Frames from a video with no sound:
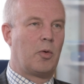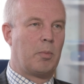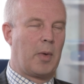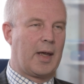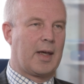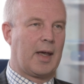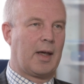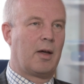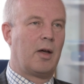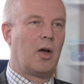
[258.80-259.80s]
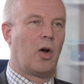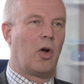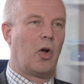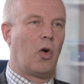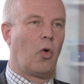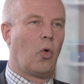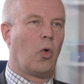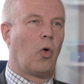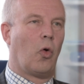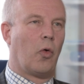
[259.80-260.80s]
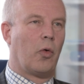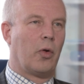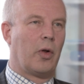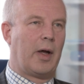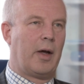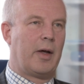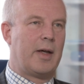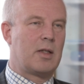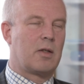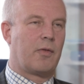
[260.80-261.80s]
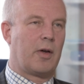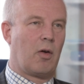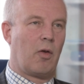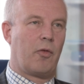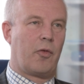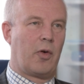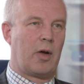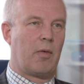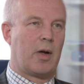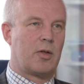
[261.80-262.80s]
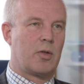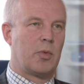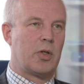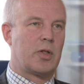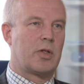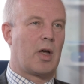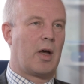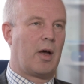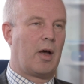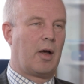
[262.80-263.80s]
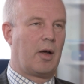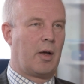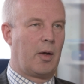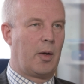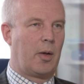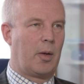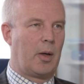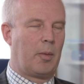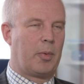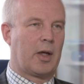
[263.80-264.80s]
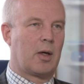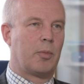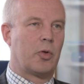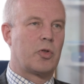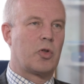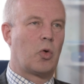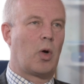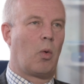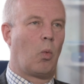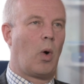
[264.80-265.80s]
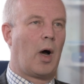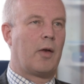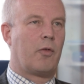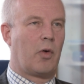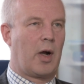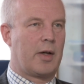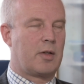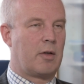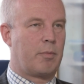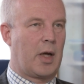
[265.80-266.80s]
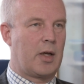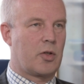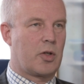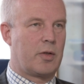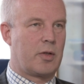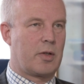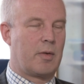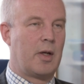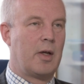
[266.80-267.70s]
making all oral interferon-free regimens applicable to a wide variety of patients.